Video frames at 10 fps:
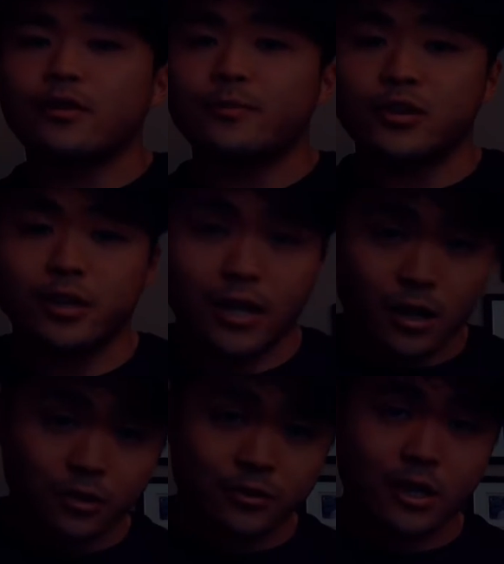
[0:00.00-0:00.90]
the building got
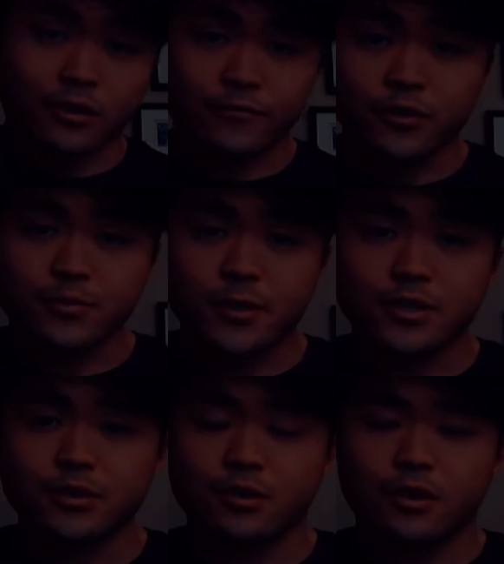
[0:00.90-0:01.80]
closed down in the first
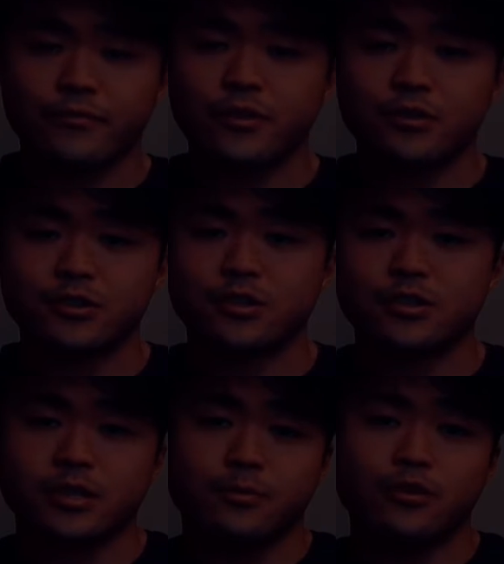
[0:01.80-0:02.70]
place, or if there's
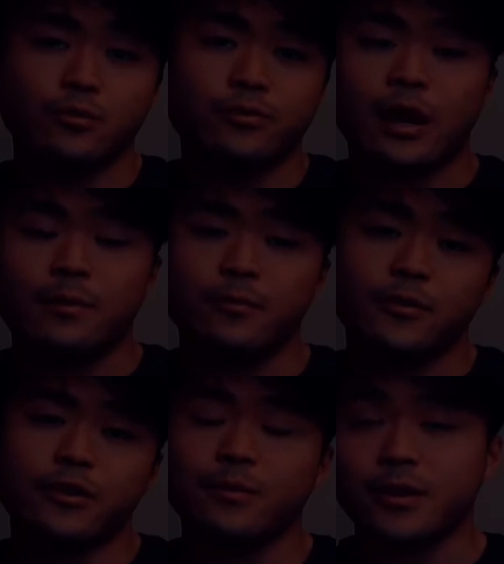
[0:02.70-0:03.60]
just a new problem
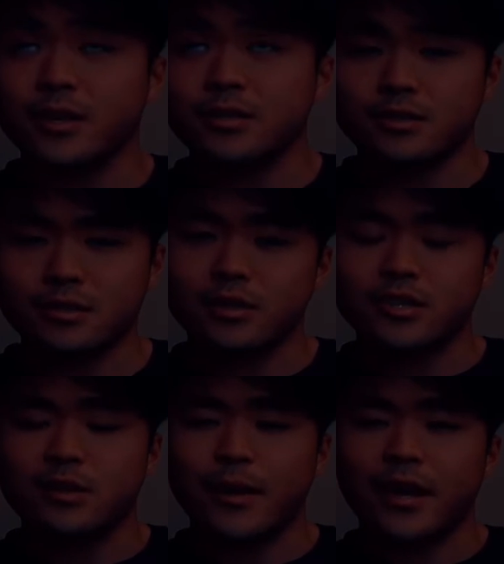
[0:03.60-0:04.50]
with it because
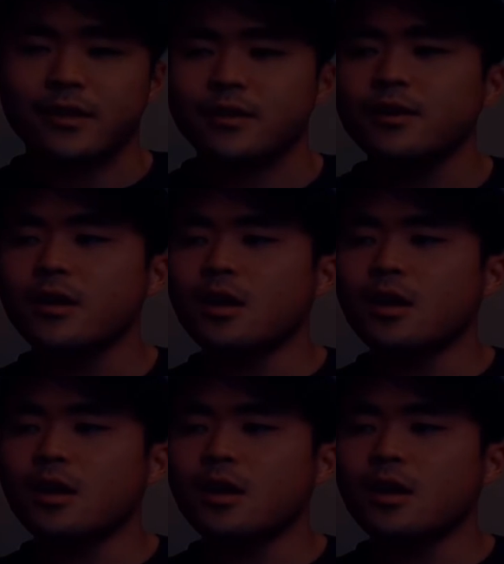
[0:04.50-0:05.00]
it's abandoned